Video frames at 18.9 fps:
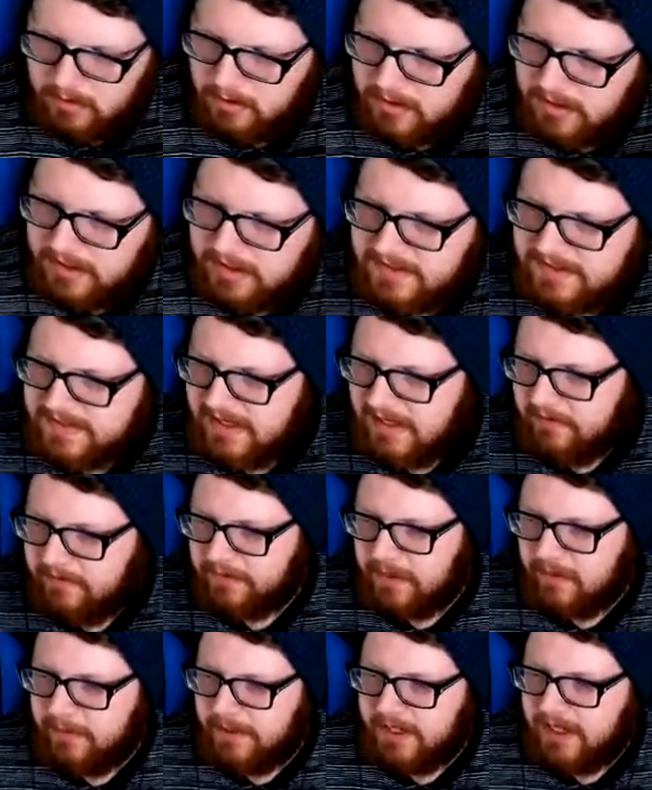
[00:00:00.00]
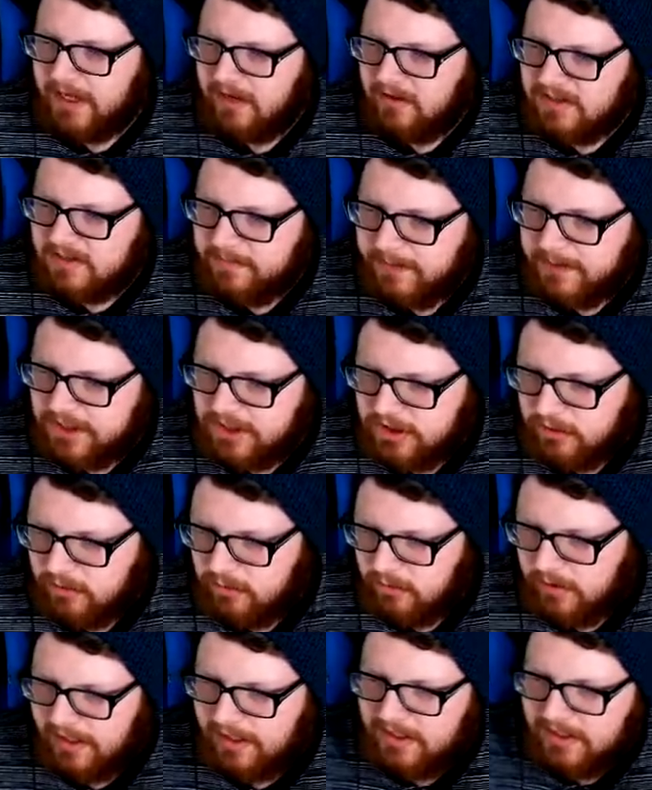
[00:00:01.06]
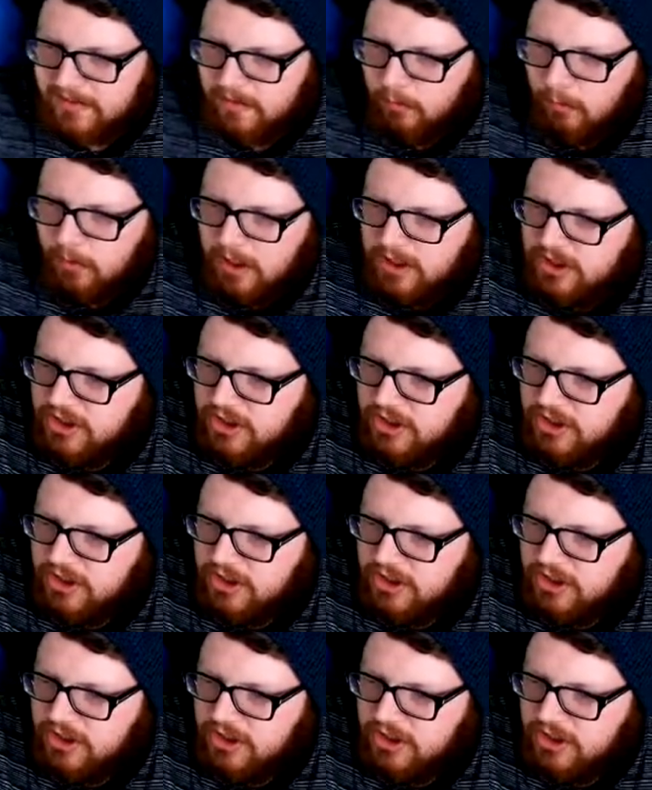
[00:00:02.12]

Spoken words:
Because if Lemon can outspeed you and get the one